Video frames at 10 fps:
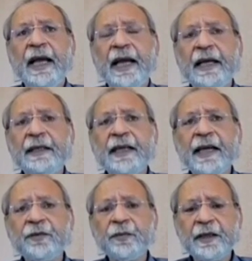And
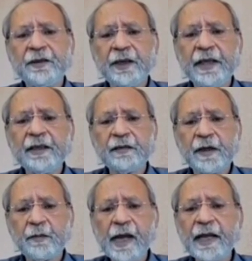that's where the strength
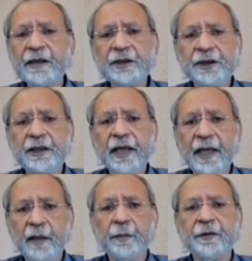of our balance sheet
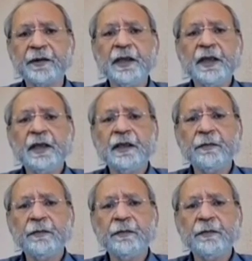helps